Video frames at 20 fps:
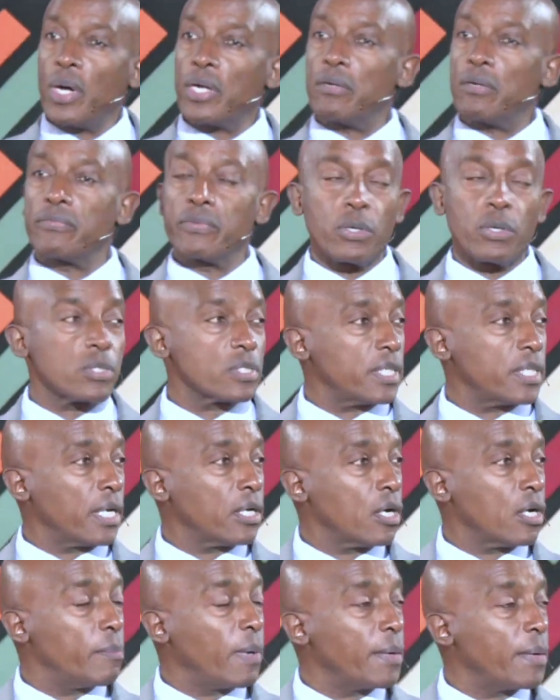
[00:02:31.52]
of those Ten
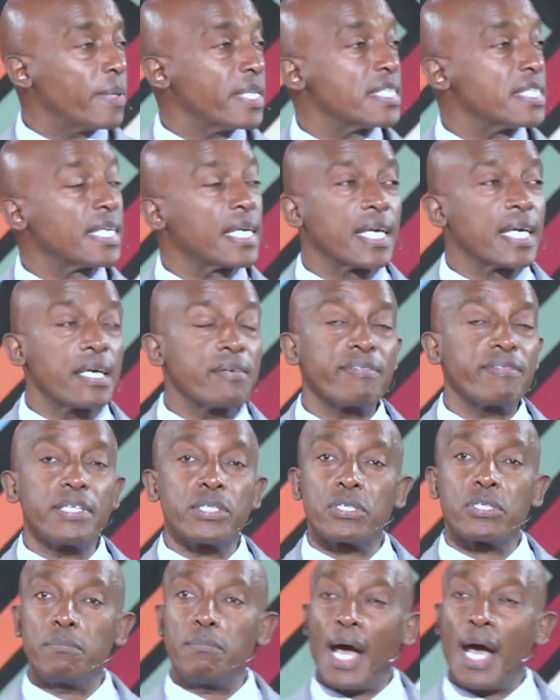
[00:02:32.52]
Commandments given to
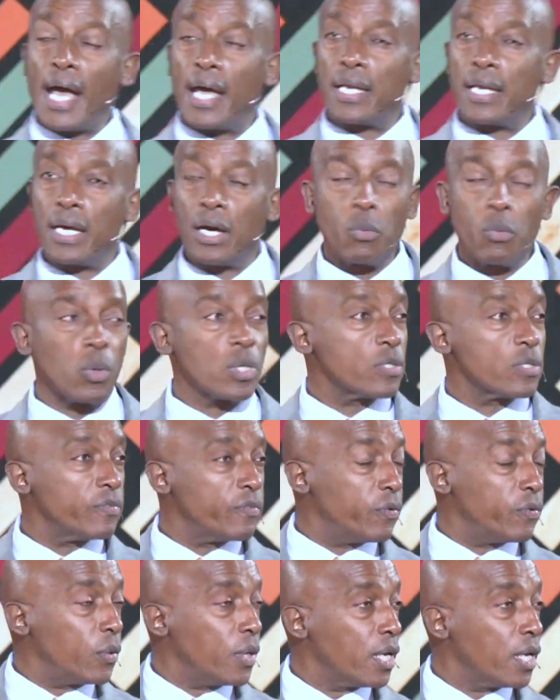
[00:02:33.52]
man was
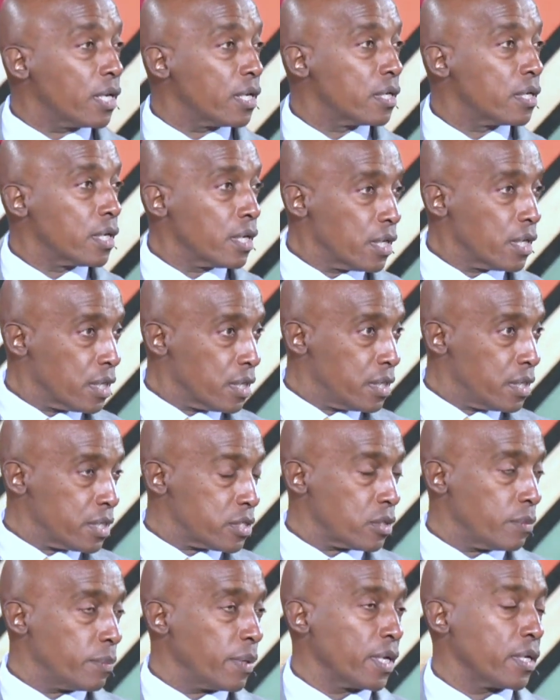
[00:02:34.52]
fully
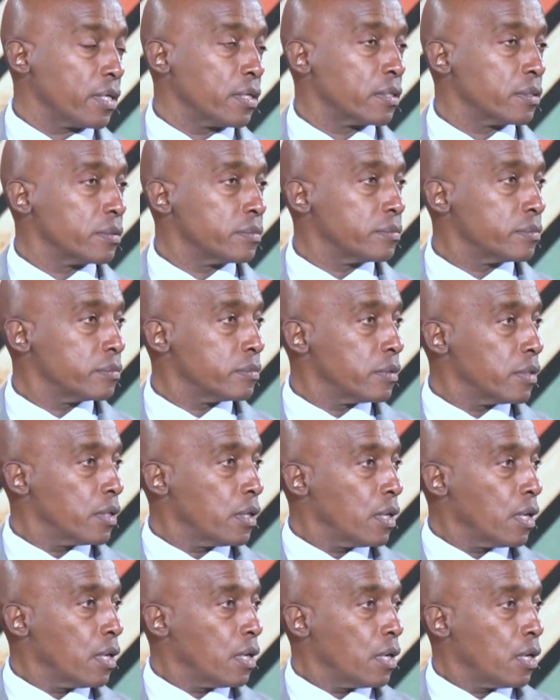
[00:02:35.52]
disobeyed.
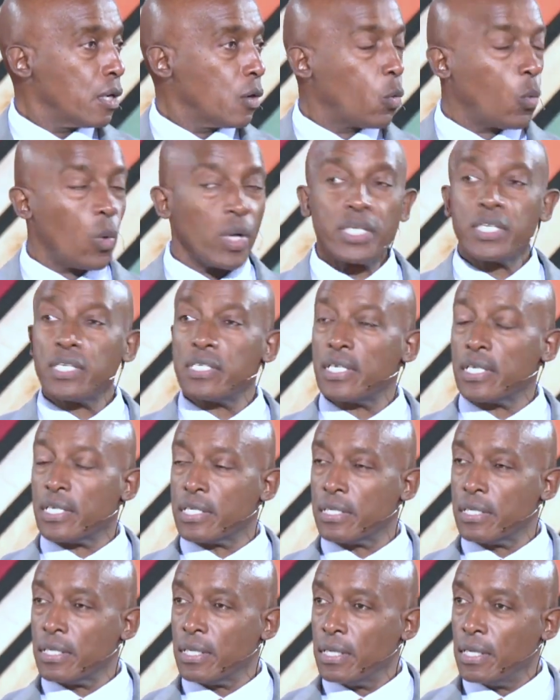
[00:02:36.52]
What is it
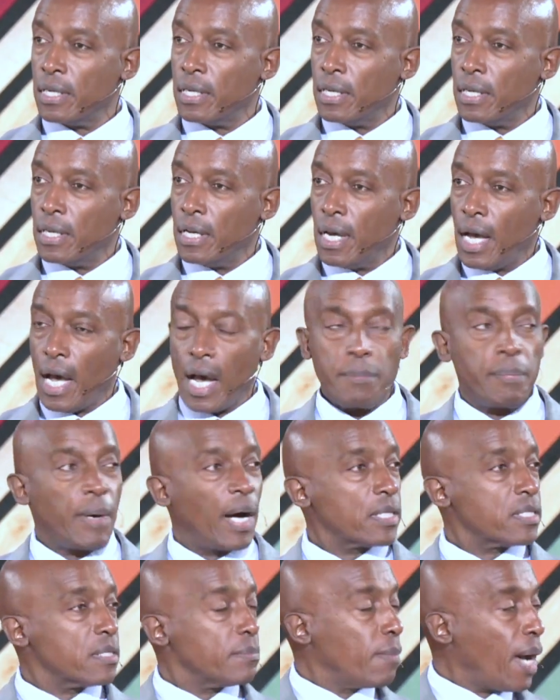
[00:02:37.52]

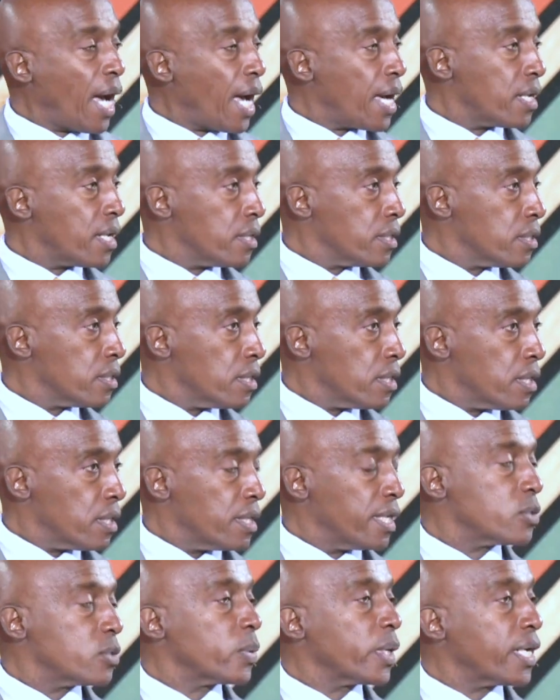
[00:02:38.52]
about man
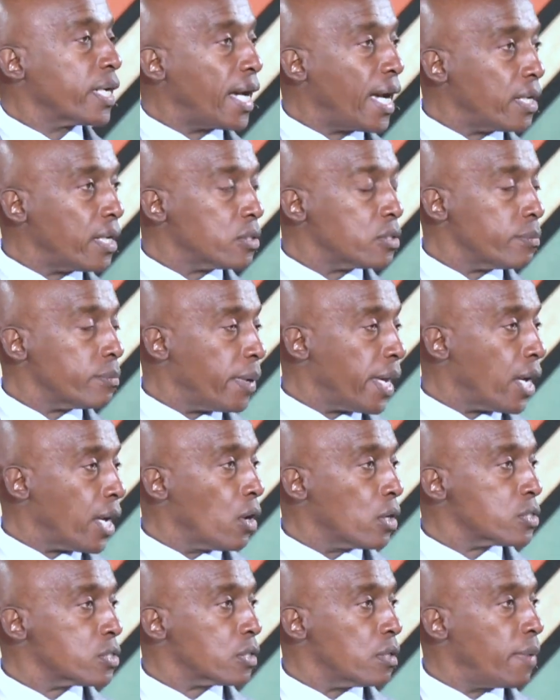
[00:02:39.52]
that we cannot obey
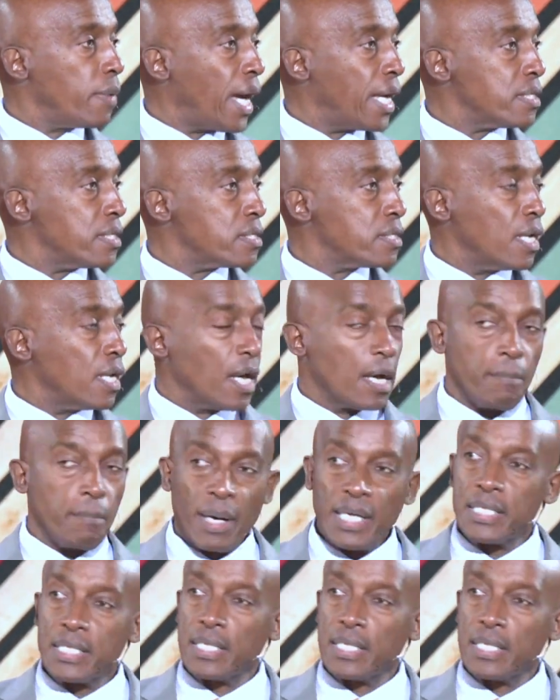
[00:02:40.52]
God's commands, but